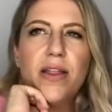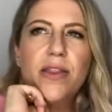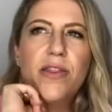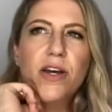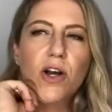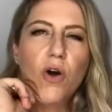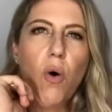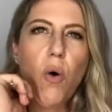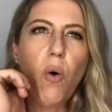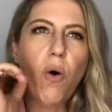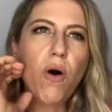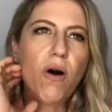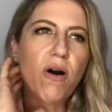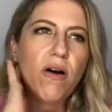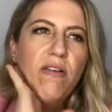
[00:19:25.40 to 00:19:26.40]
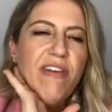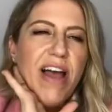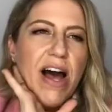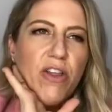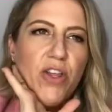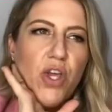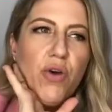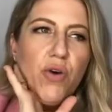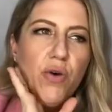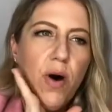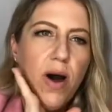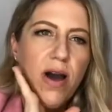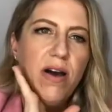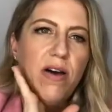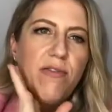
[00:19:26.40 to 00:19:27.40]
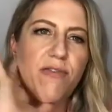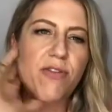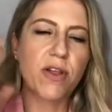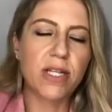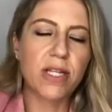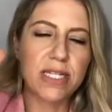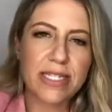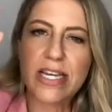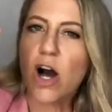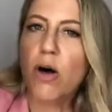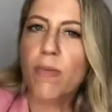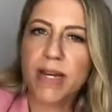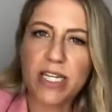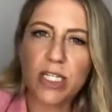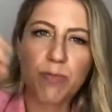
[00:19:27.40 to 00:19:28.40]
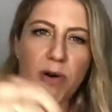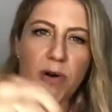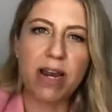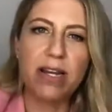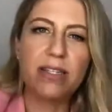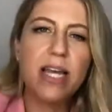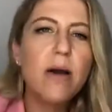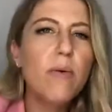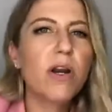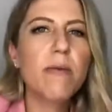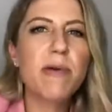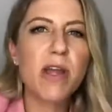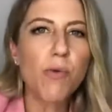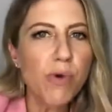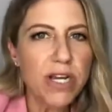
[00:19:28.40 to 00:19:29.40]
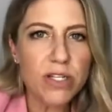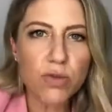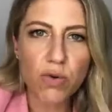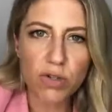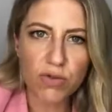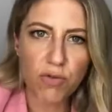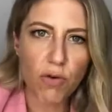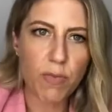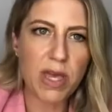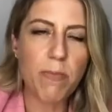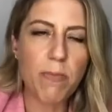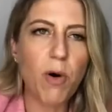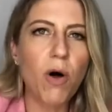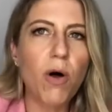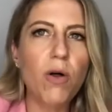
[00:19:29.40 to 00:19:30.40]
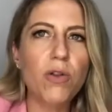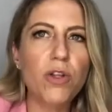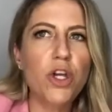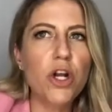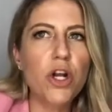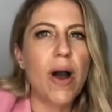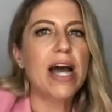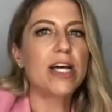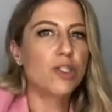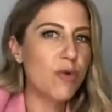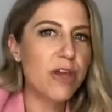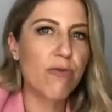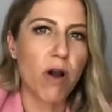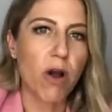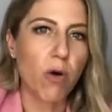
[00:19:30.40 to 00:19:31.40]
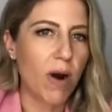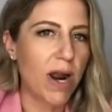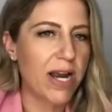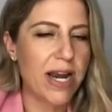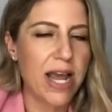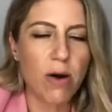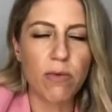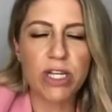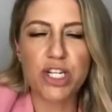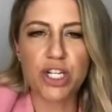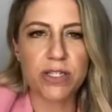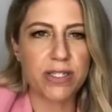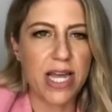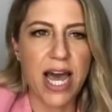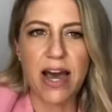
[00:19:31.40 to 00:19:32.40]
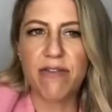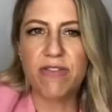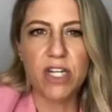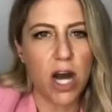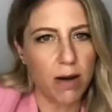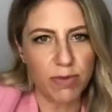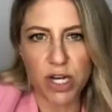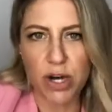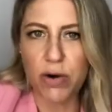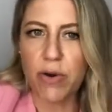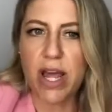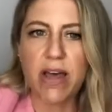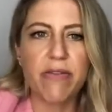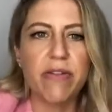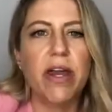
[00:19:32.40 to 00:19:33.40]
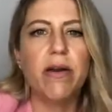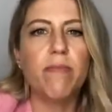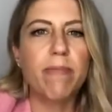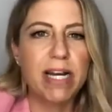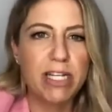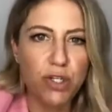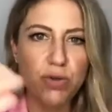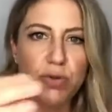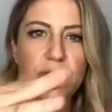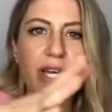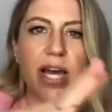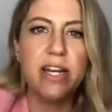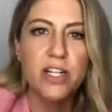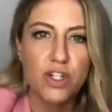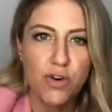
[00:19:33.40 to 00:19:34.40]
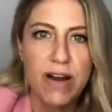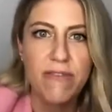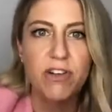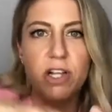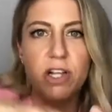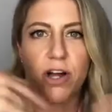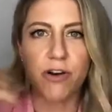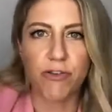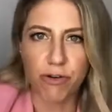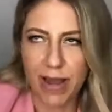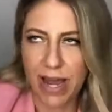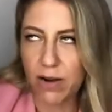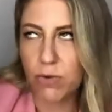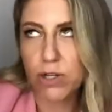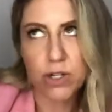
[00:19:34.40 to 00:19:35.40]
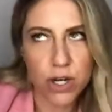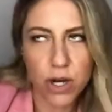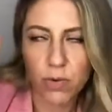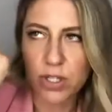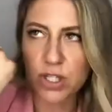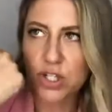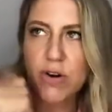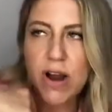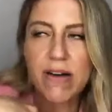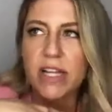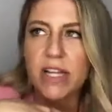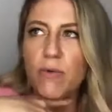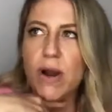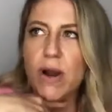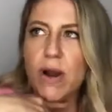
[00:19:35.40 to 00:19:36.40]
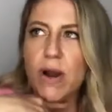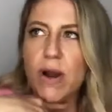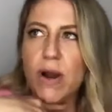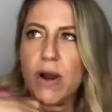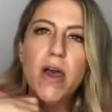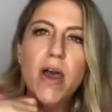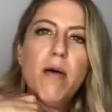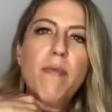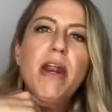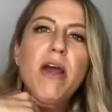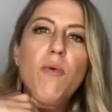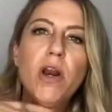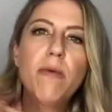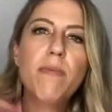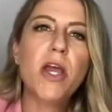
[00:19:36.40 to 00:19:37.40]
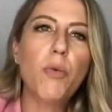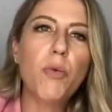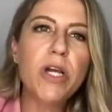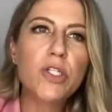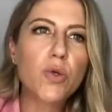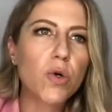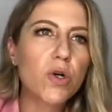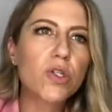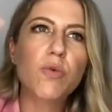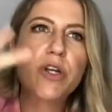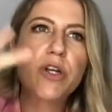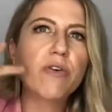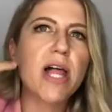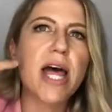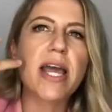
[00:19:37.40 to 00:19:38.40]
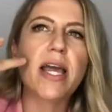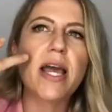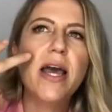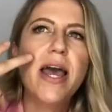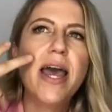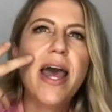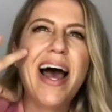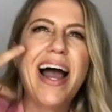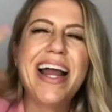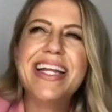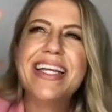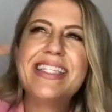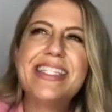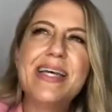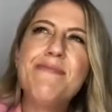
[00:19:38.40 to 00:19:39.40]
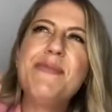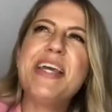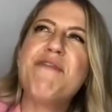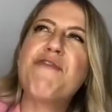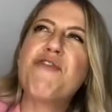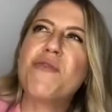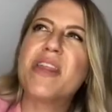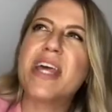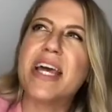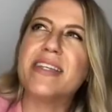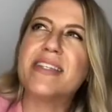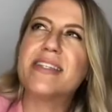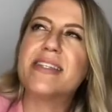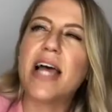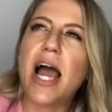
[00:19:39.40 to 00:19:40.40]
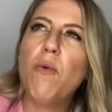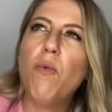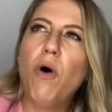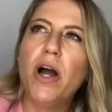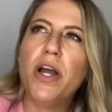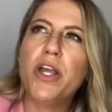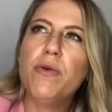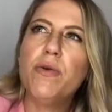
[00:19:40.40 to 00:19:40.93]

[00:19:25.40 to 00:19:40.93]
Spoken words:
the core value of the Lindsay Albanese brand, is I want to be a resource for people, as we grow. Right now, we just have Top Tote and then my 2-sided travel laundry bag, which no one's traveling right now. But I want to be a resource when you're like, I need something for this. I want